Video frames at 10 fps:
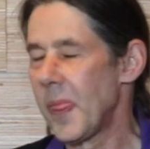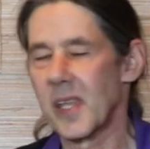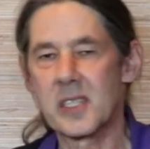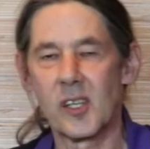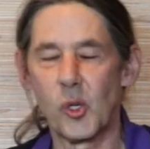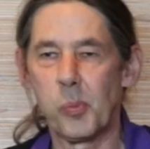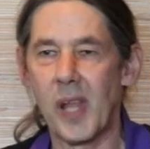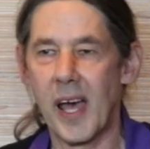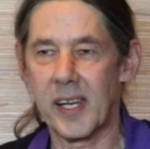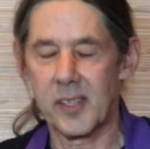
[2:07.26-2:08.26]
this little
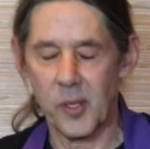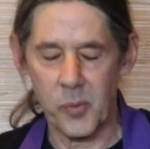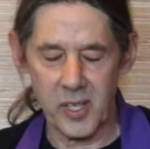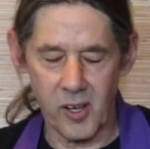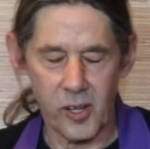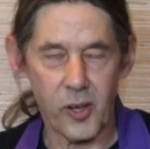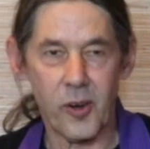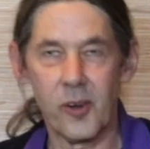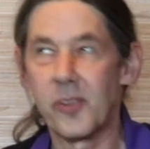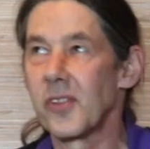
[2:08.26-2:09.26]
planet that we call
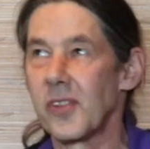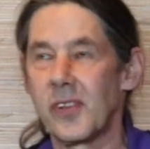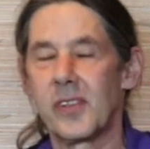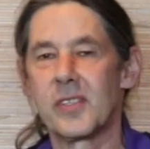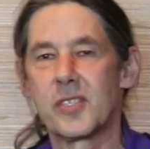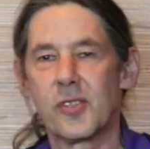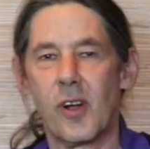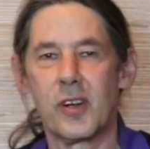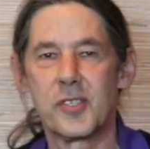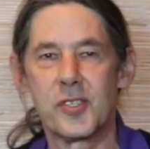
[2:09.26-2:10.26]
Earth
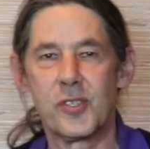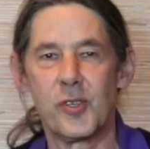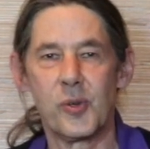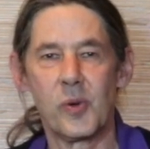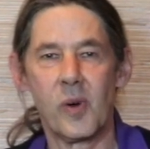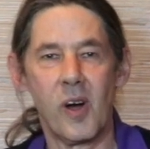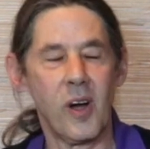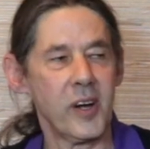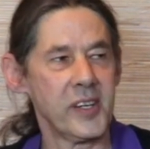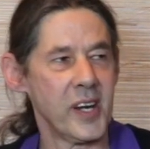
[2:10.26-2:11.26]
starts to
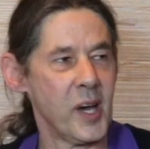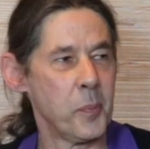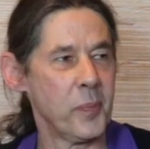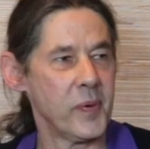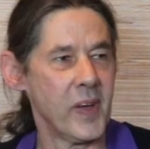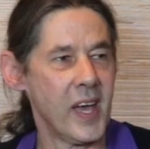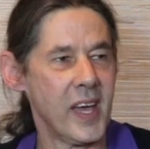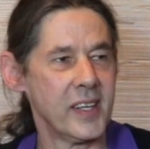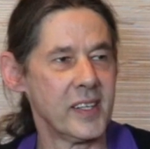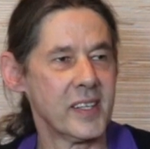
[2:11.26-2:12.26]
harden up
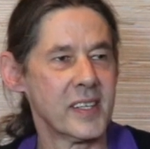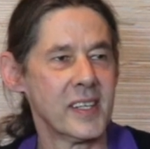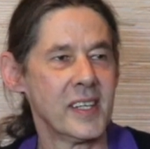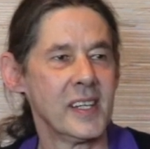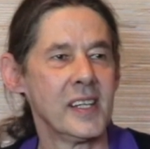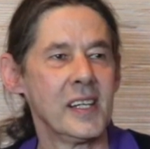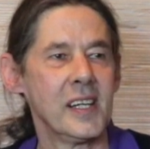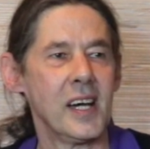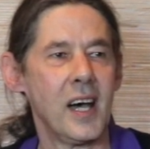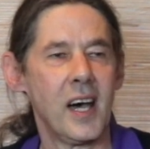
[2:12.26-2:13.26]
and
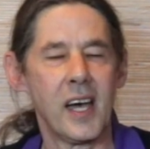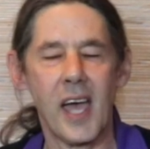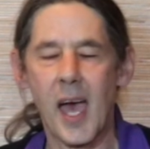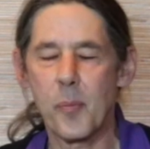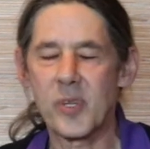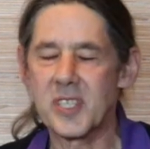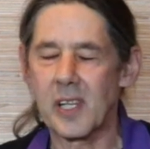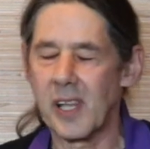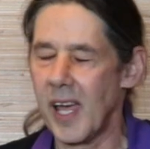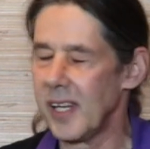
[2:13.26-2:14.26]
happens
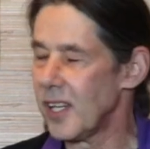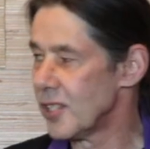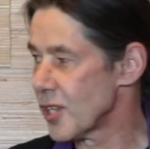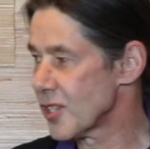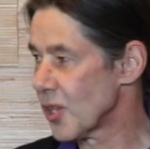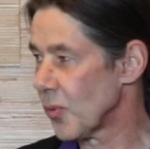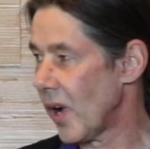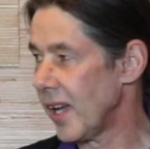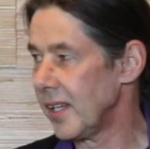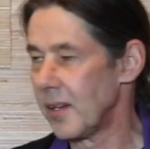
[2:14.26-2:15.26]
to land in just the
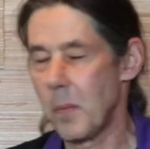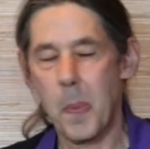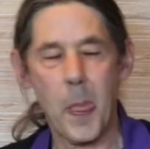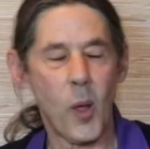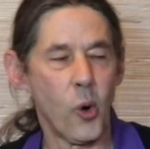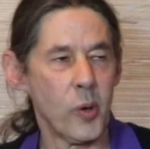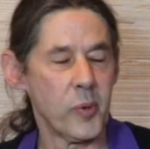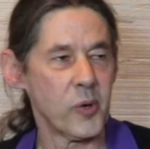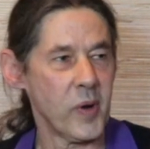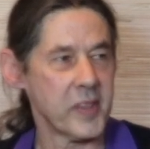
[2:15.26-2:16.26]
right
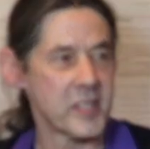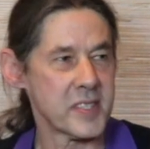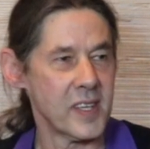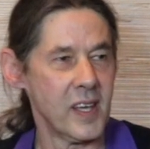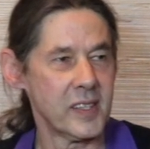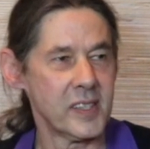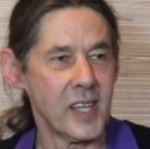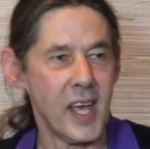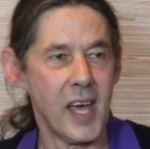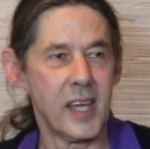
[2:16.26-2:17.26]
orbit around the sun,
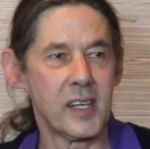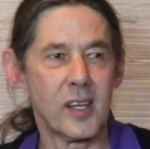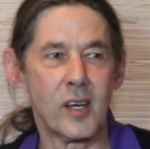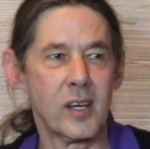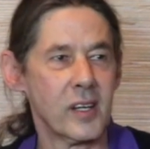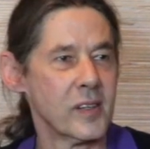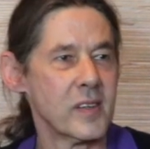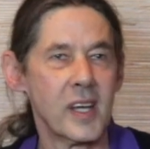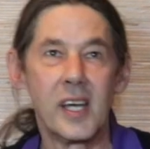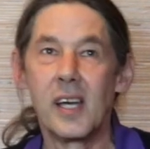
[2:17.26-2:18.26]
and
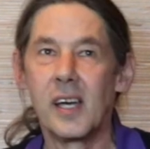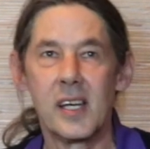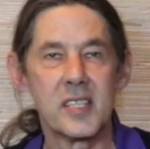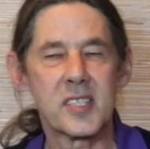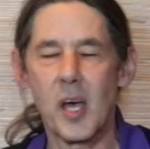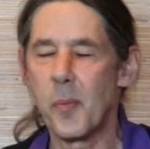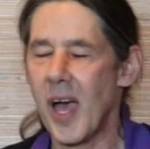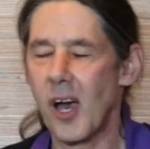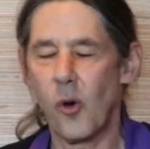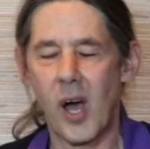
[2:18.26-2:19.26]

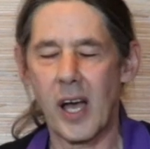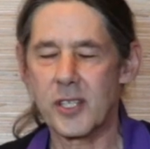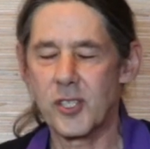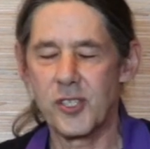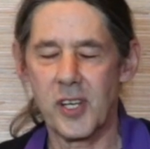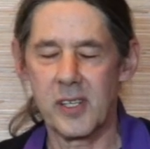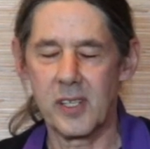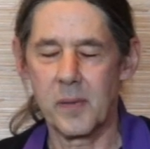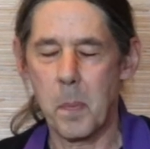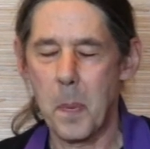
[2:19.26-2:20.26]
somehow
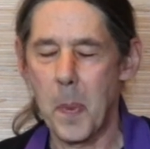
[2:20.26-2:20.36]
oxygen